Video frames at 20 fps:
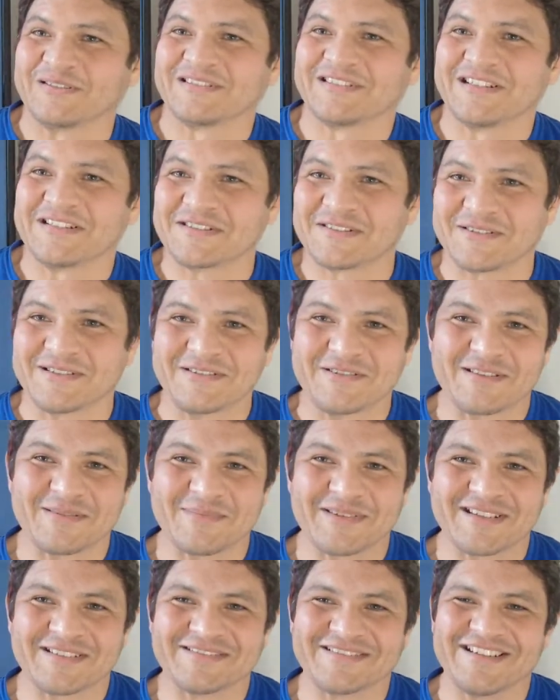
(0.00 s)
disagree with
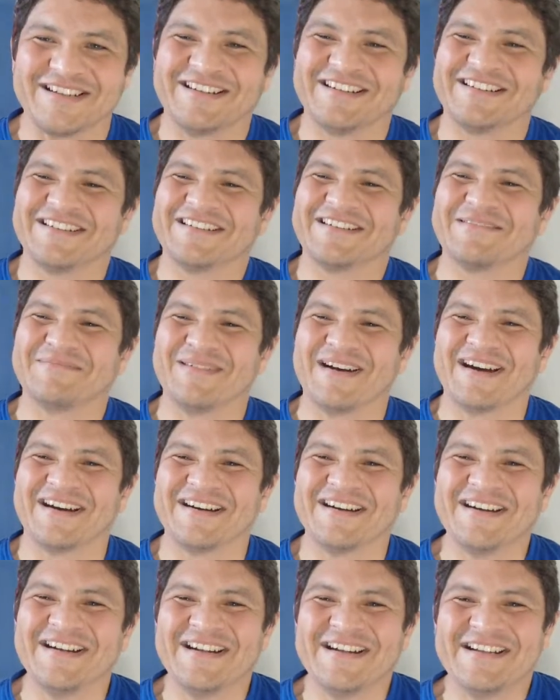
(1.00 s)
me
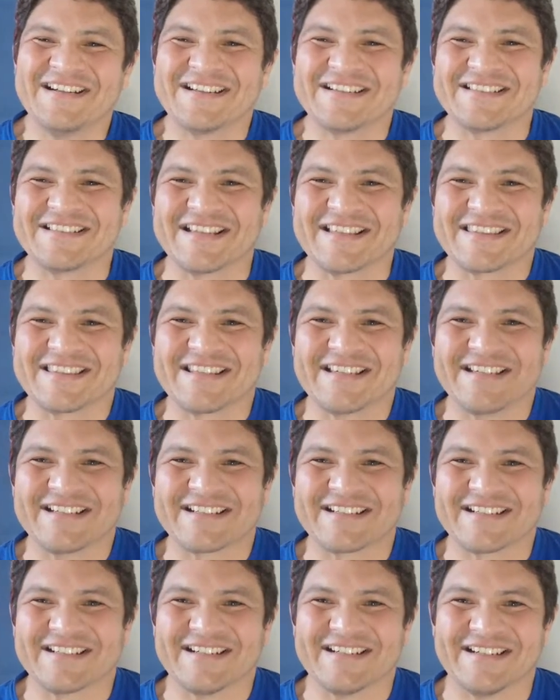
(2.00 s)
about, that I
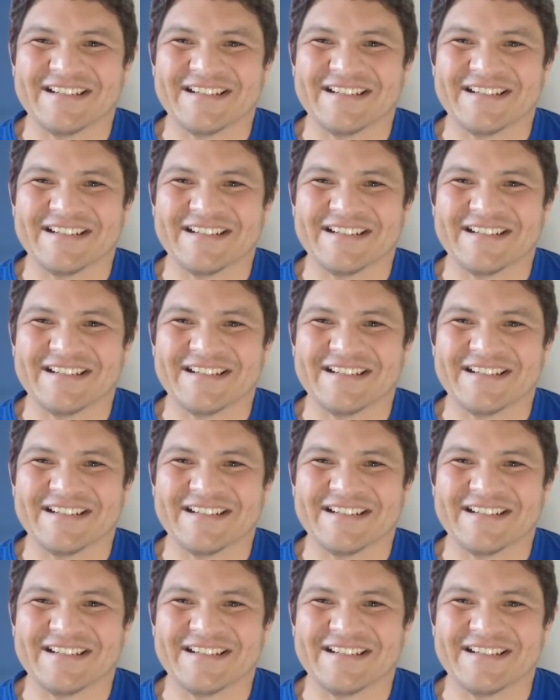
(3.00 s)
think